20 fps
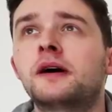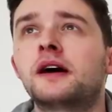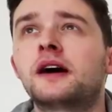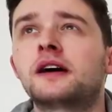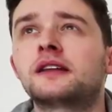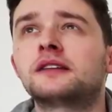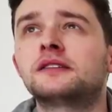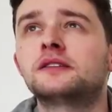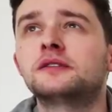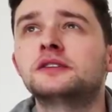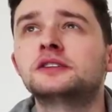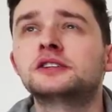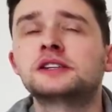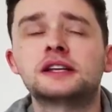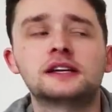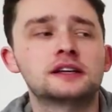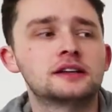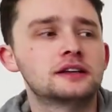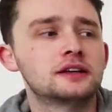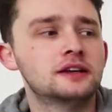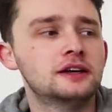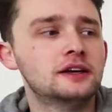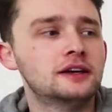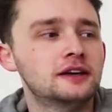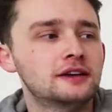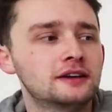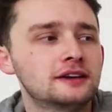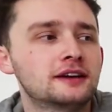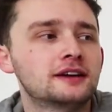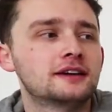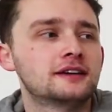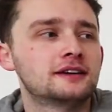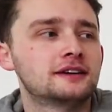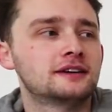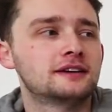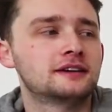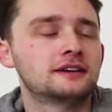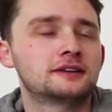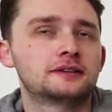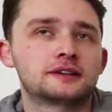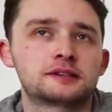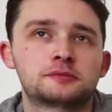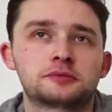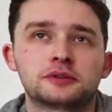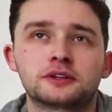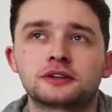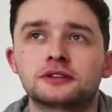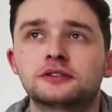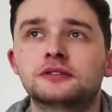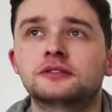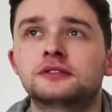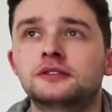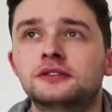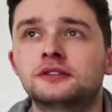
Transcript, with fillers: I got to go in a helicopter yeah. at school. Oh, that's pretty cool.